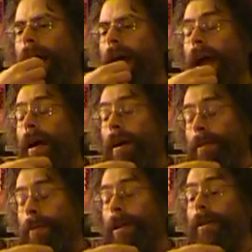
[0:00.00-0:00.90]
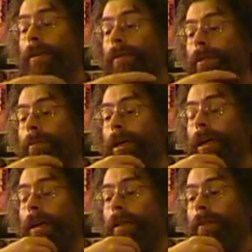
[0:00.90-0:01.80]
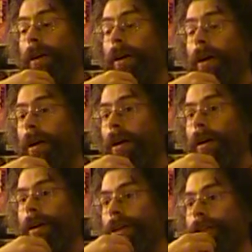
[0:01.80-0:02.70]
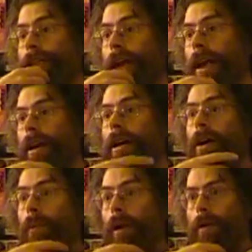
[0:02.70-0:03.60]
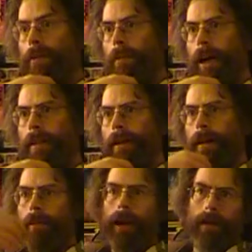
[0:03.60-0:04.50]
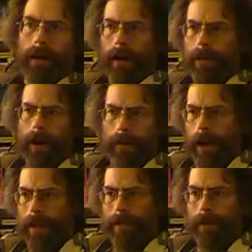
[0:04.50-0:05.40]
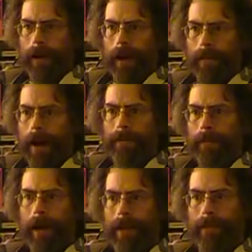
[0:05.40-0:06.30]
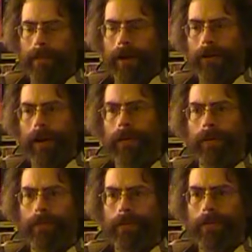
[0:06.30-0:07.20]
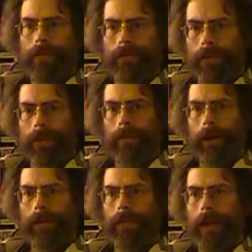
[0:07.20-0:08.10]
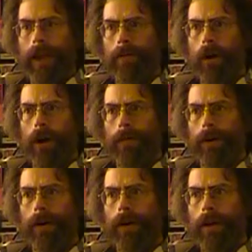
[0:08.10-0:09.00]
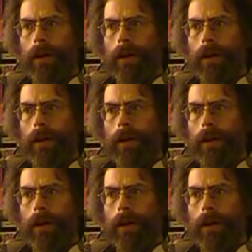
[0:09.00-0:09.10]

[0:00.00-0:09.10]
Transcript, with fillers: eh, especially for me, it's very hard to shake whatever mindset I'm in. I'm optimizing my, I'm optimizing my trade routes from the middle of the game onward.